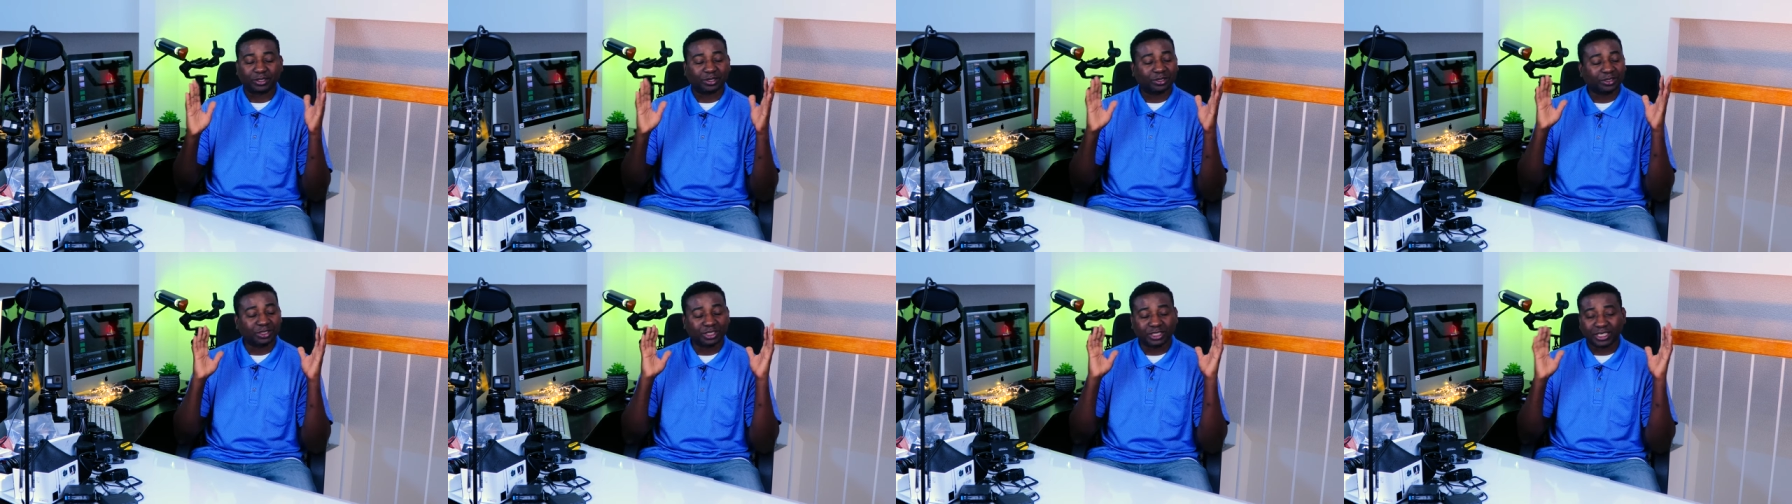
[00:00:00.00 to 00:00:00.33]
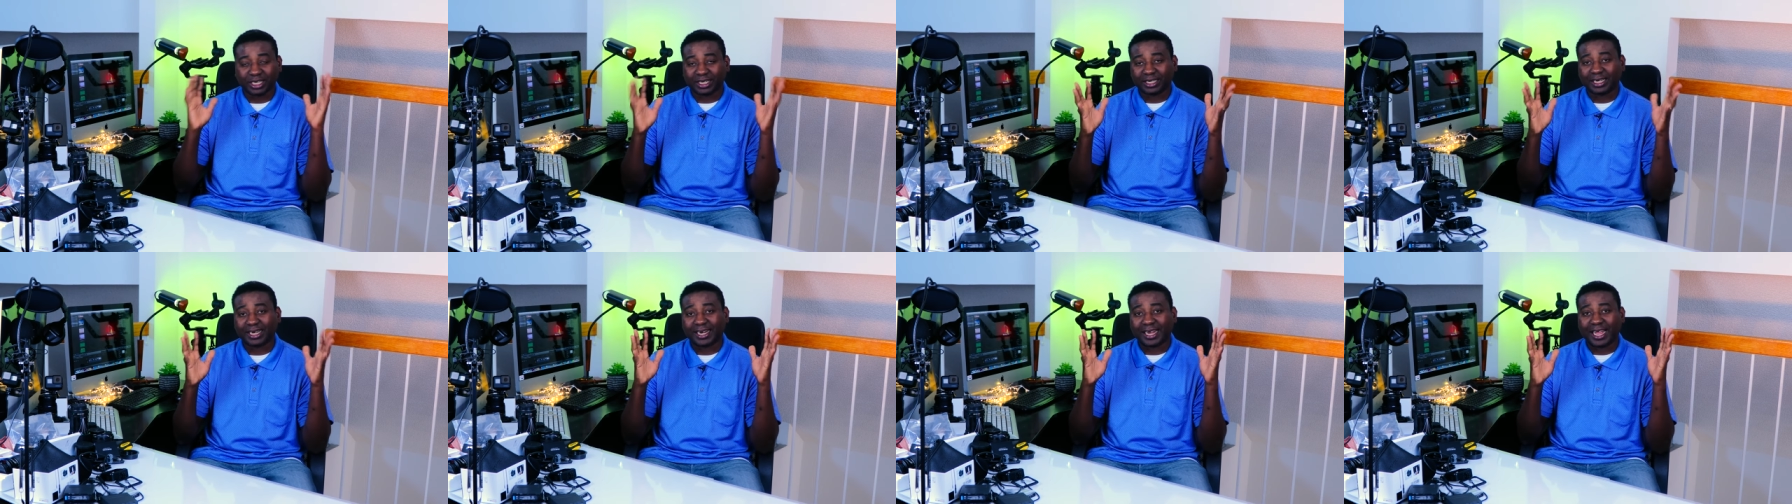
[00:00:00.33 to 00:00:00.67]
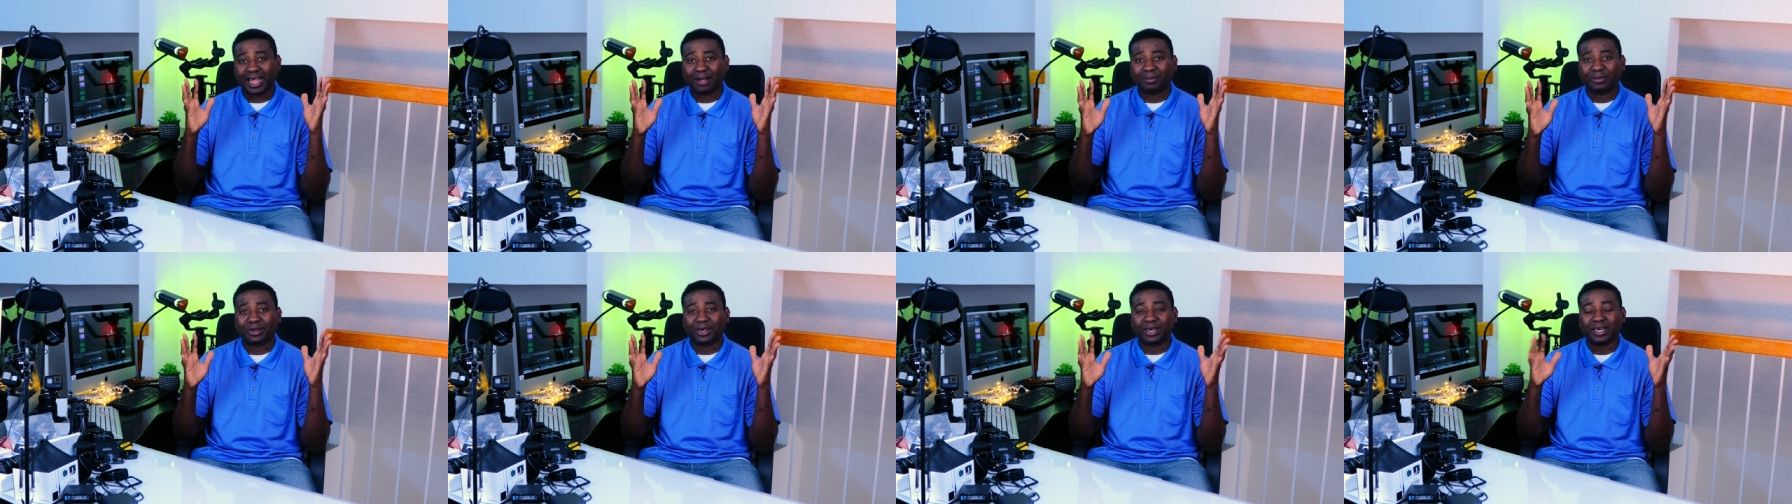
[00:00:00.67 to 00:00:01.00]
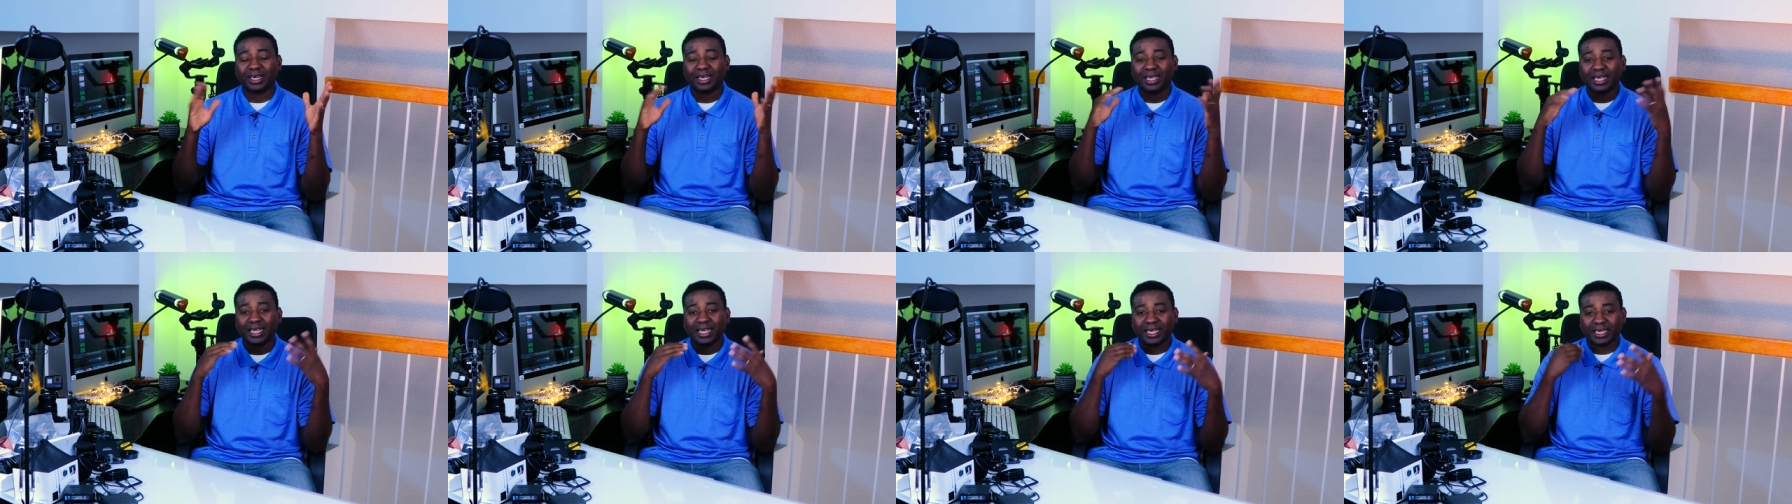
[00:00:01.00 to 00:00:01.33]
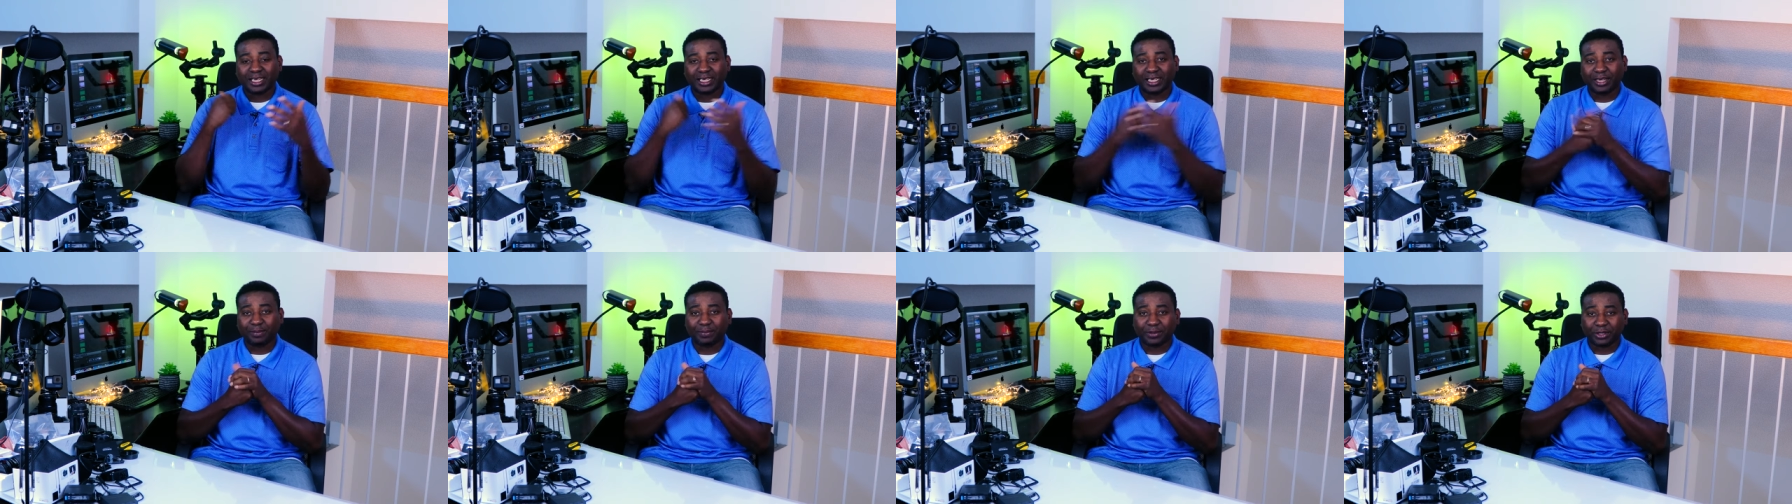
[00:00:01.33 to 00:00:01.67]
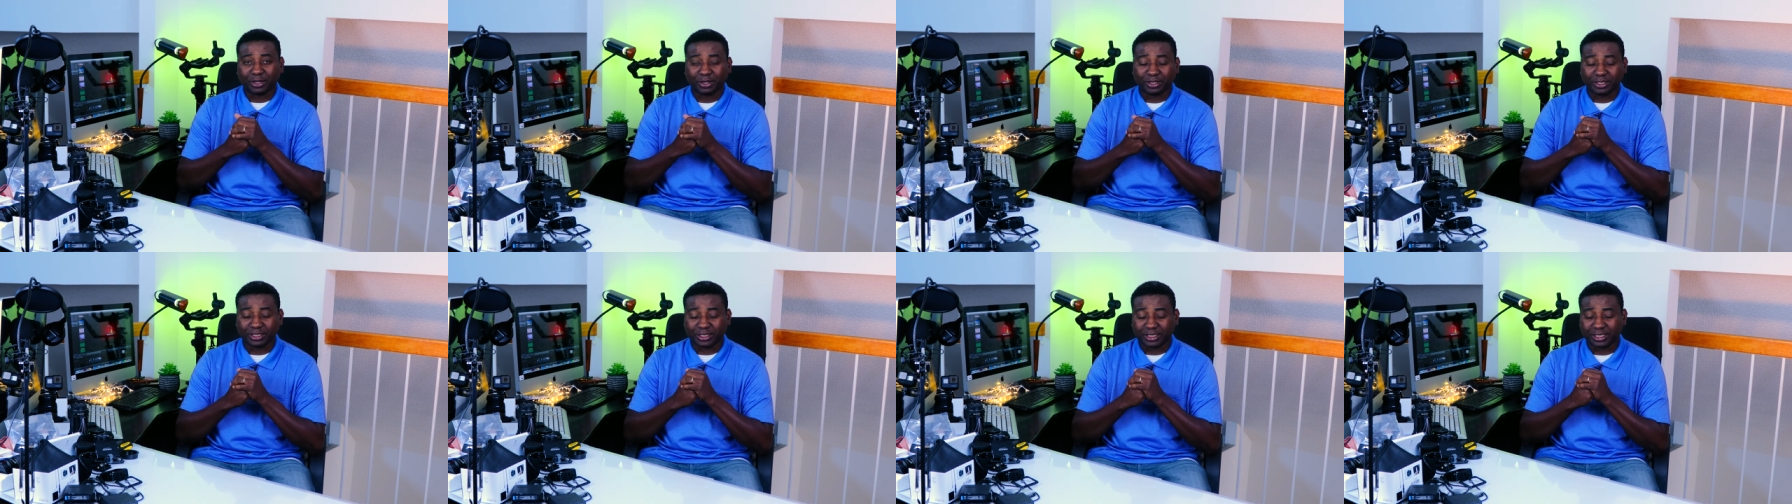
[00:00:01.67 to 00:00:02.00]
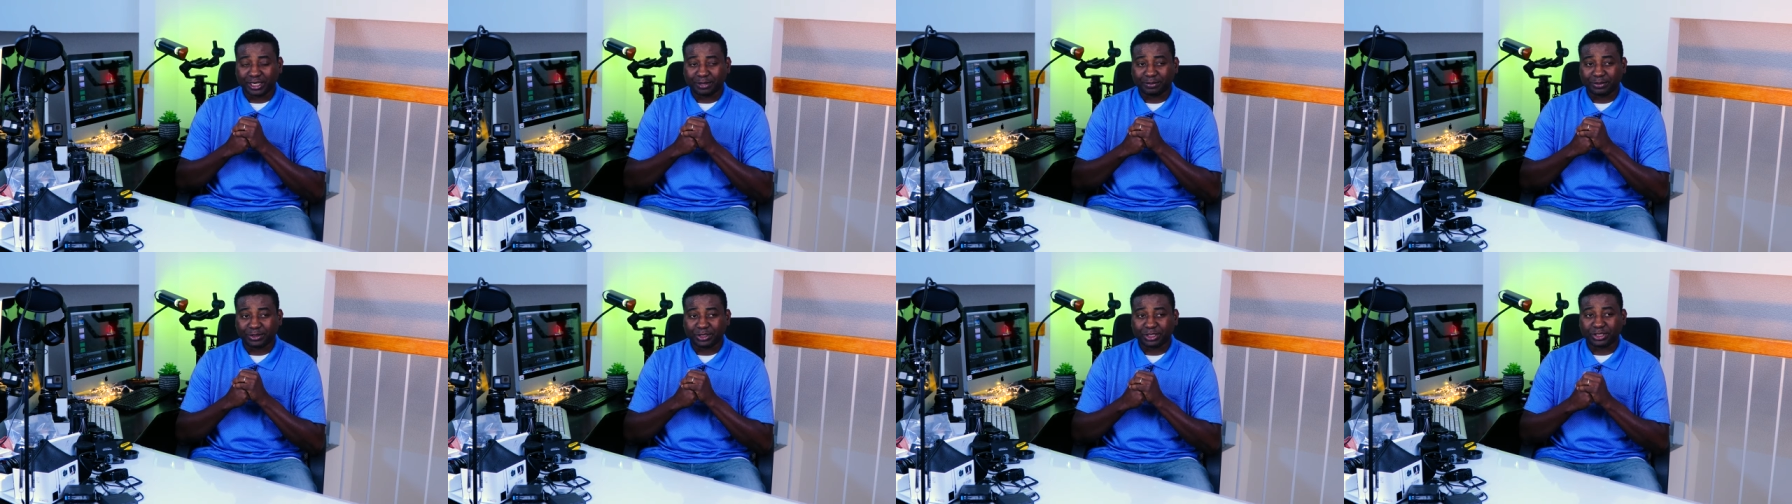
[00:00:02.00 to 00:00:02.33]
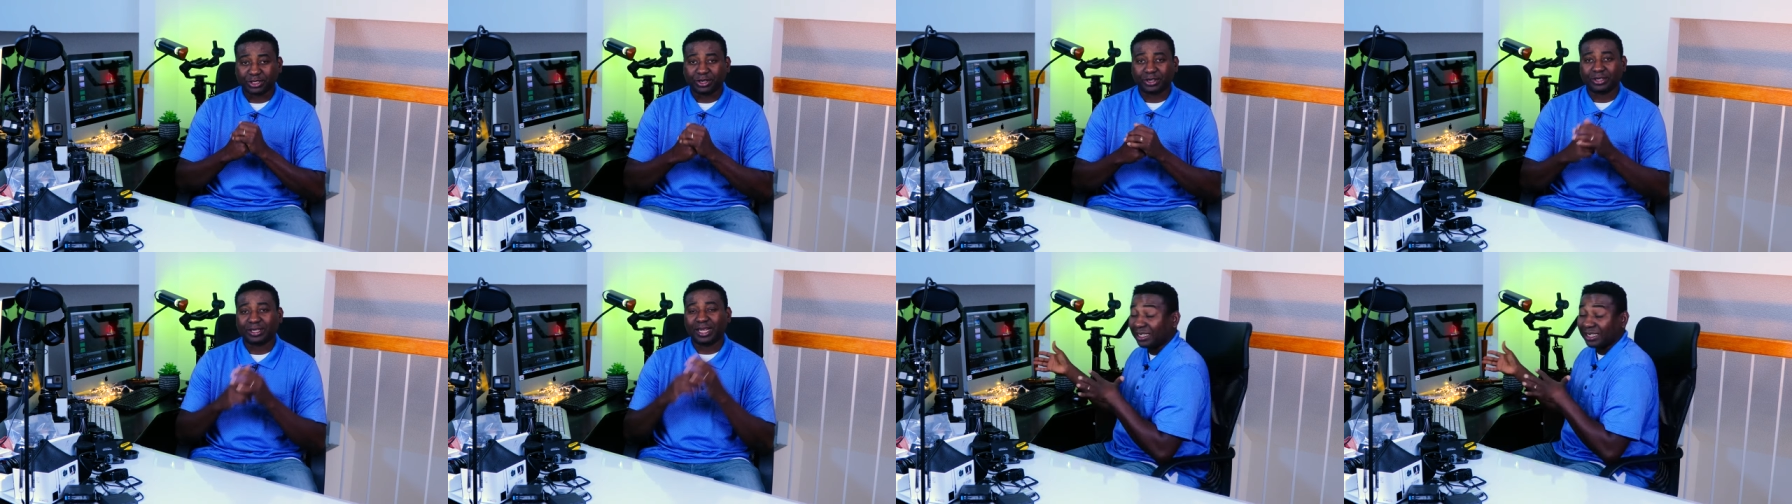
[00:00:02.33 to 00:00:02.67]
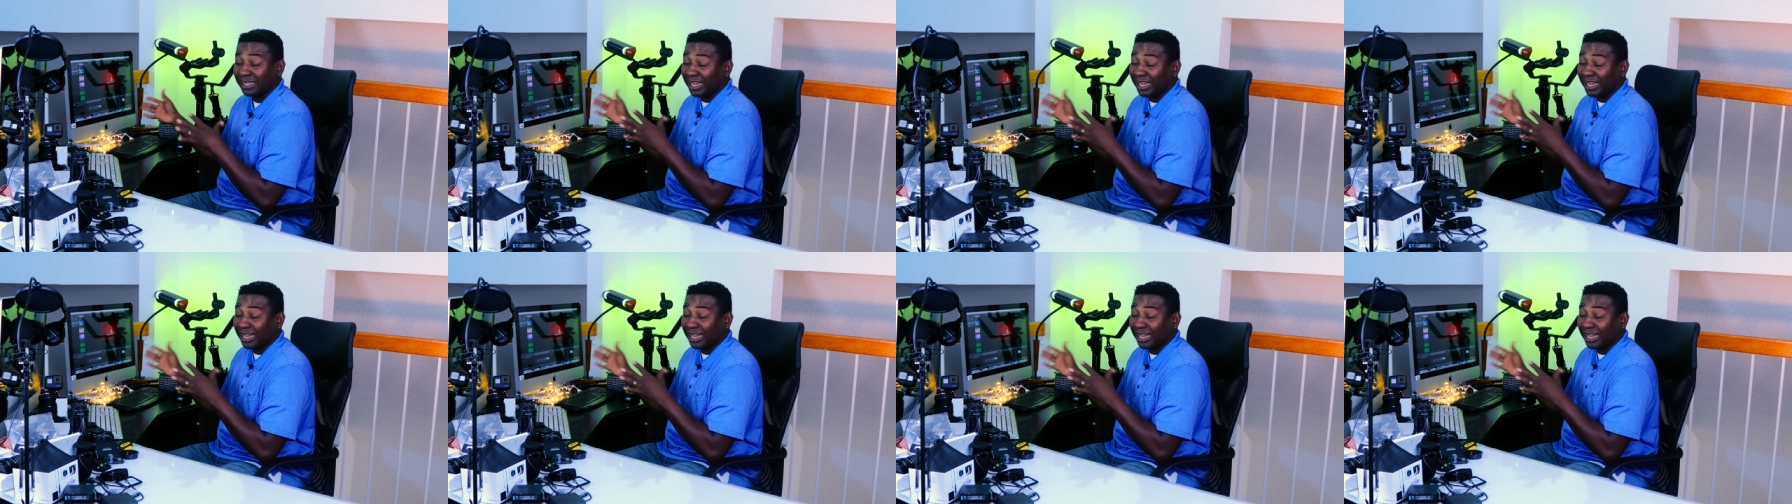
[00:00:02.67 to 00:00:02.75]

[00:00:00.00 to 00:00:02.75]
Don't shake the camera, keep it on the stable shot.